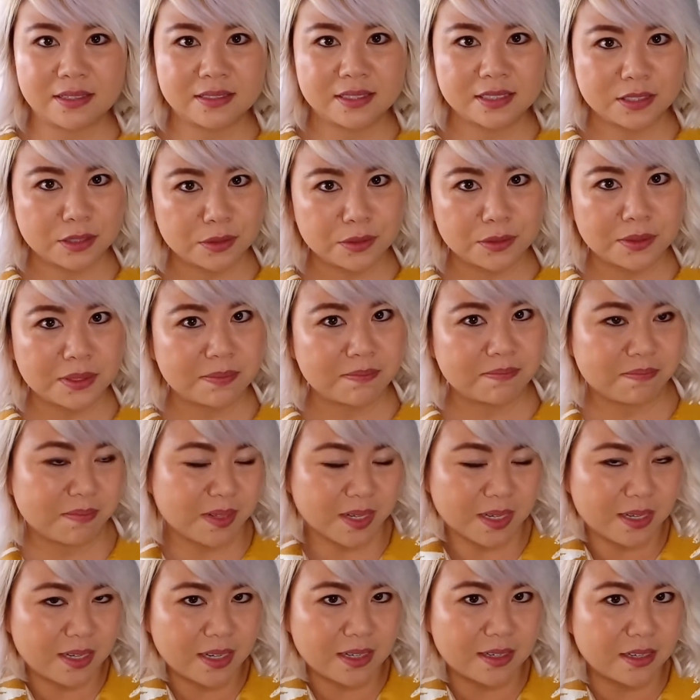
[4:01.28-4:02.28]
still
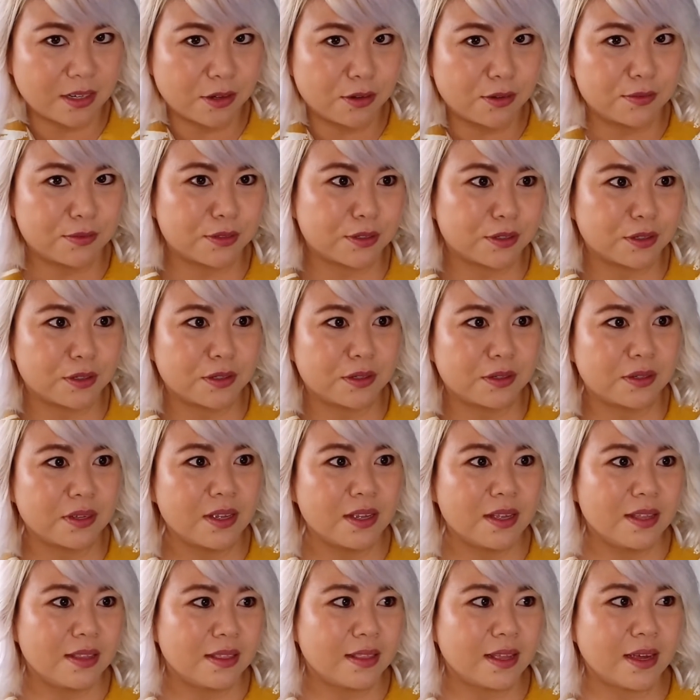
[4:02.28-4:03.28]
like can't get over,
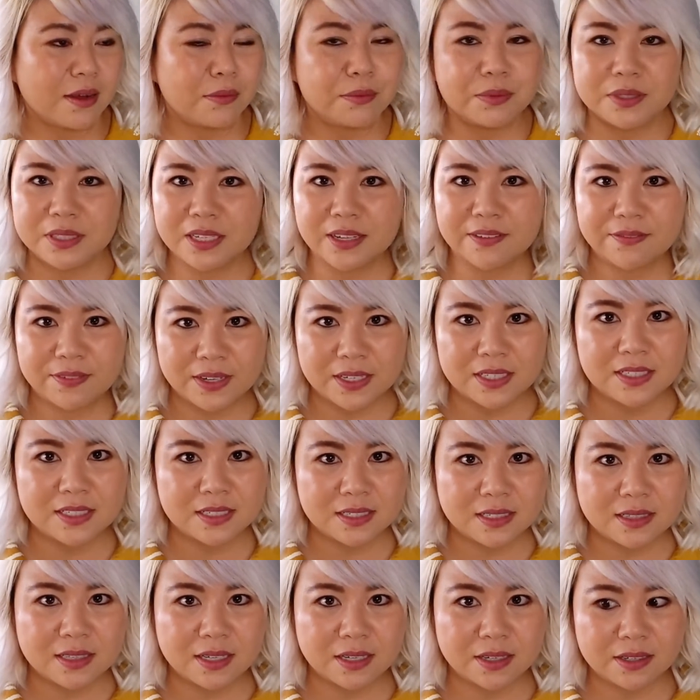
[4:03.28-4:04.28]
that really
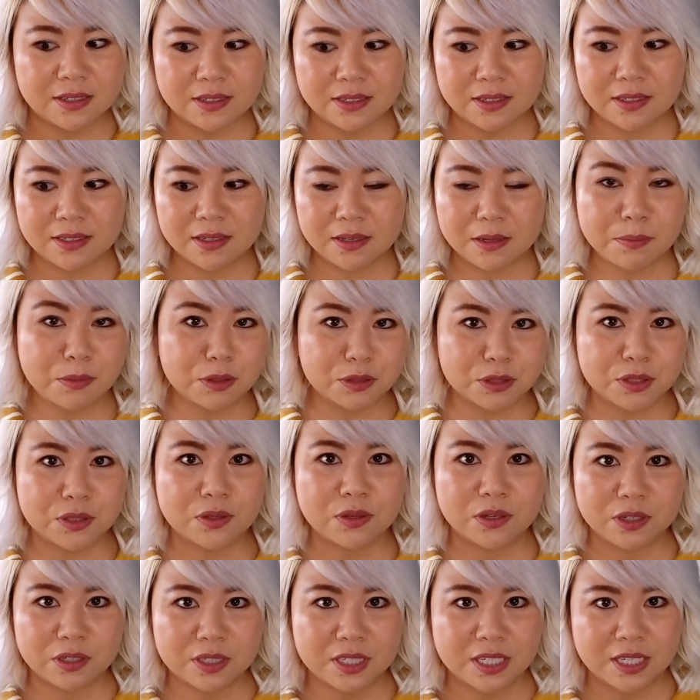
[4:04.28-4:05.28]
affect their emotional
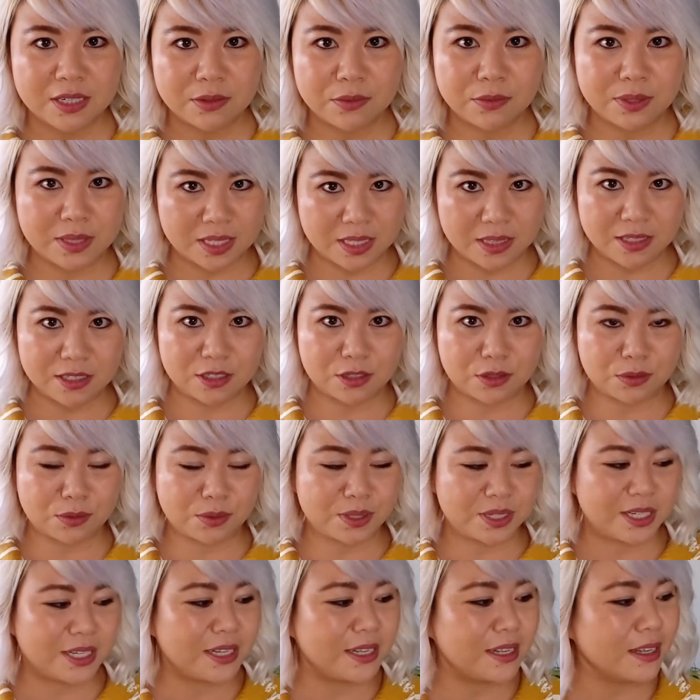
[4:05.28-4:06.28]
arc within the
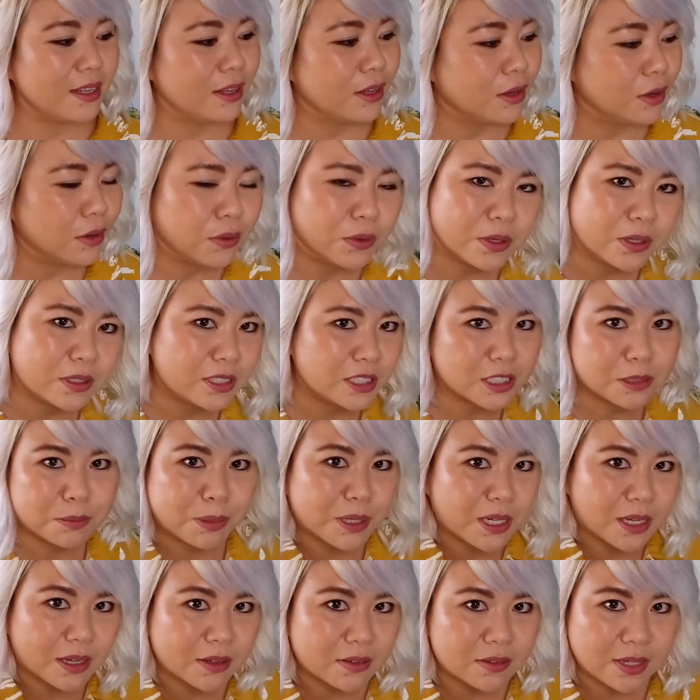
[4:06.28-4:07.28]
story, or just
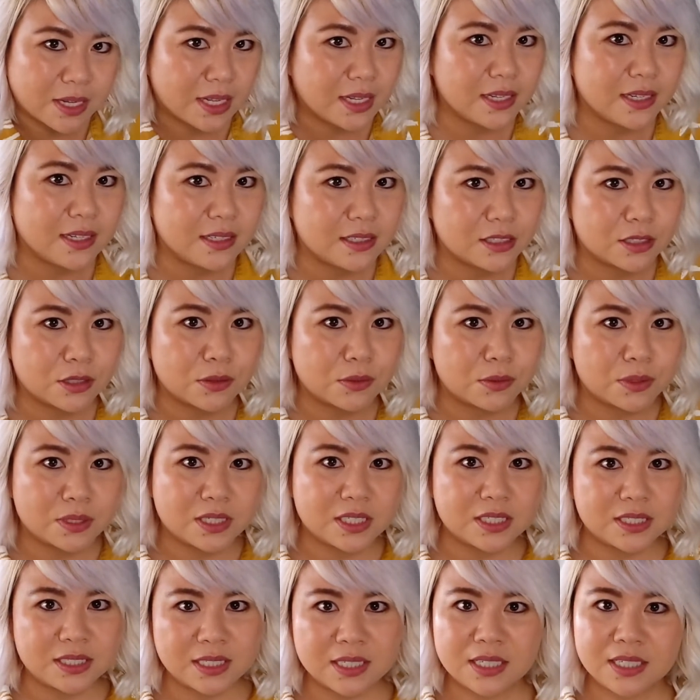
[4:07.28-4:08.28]
pick out a
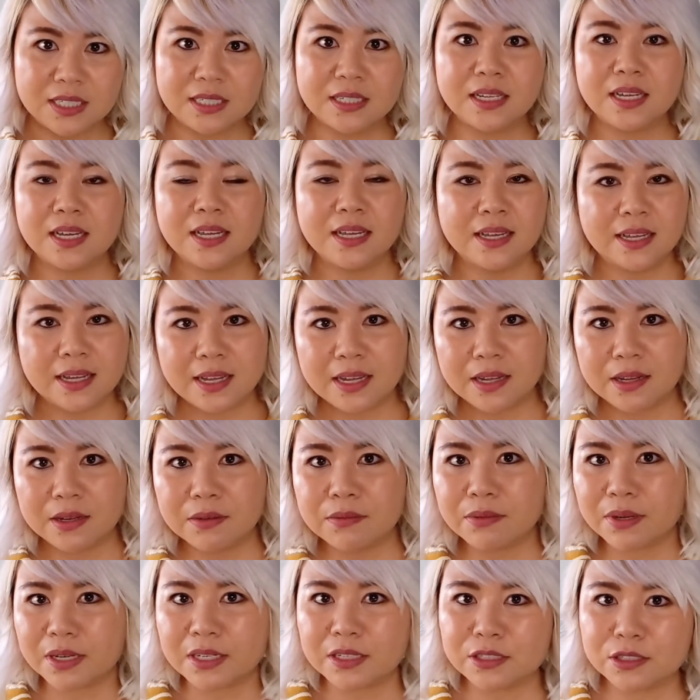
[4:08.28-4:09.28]
story scene
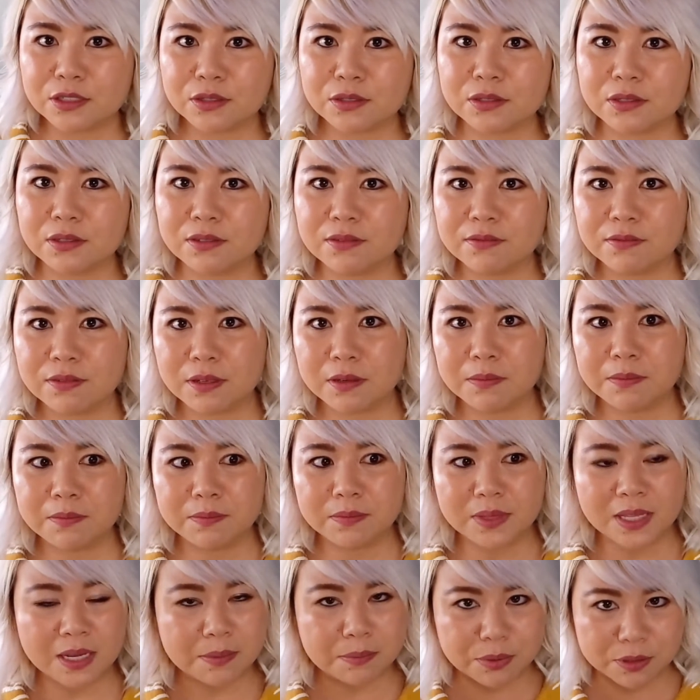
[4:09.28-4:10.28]
and write a journal
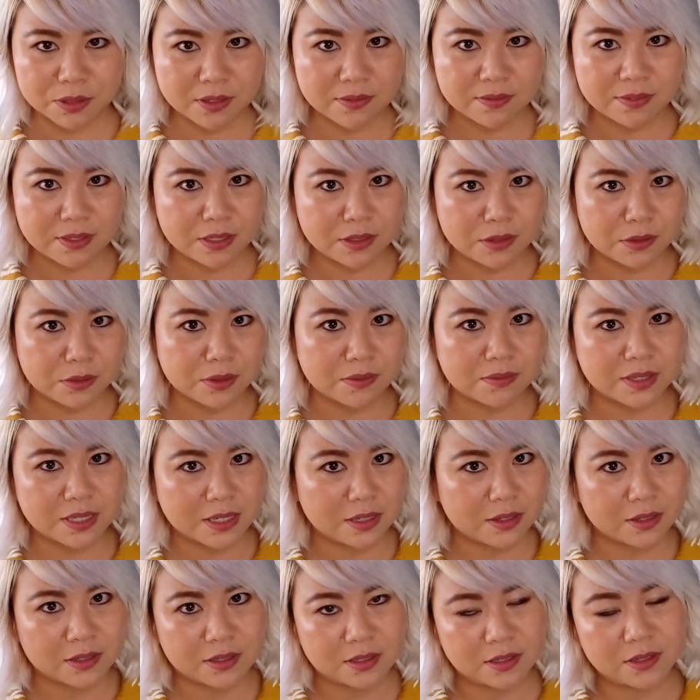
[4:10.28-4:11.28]
from that point of view of the
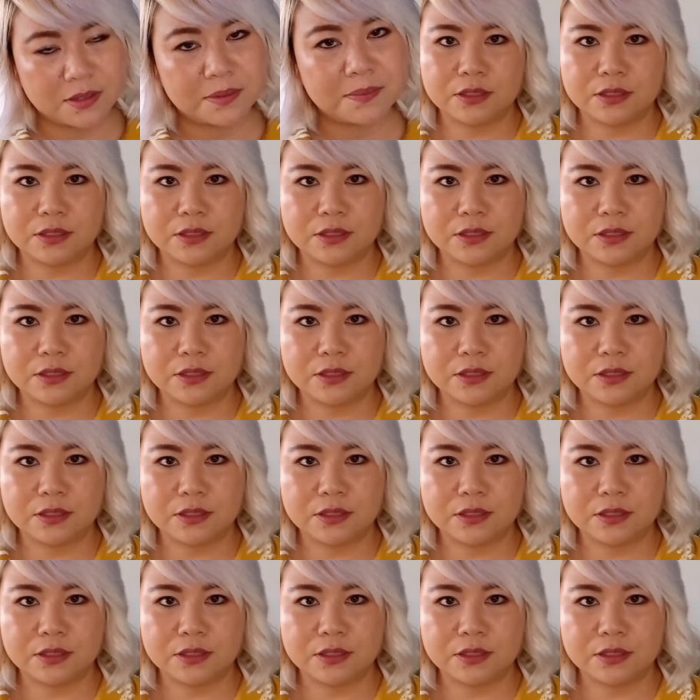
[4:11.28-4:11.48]
character.